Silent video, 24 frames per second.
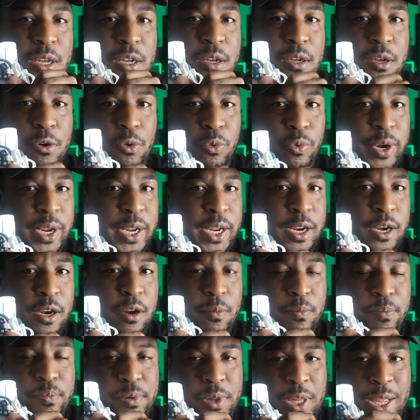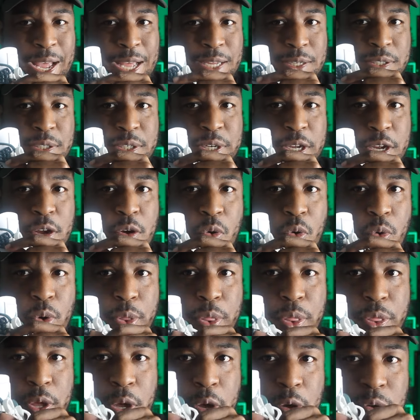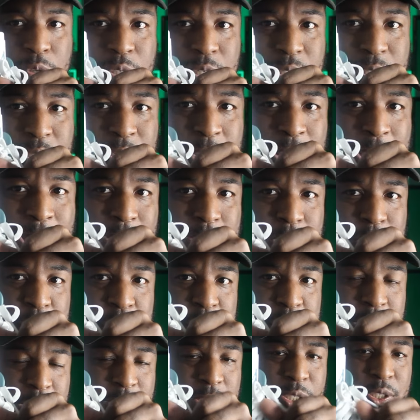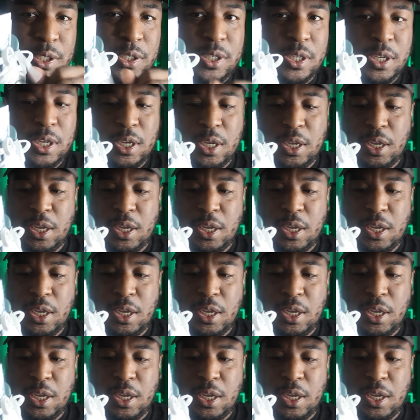green plastic on those. It's not just,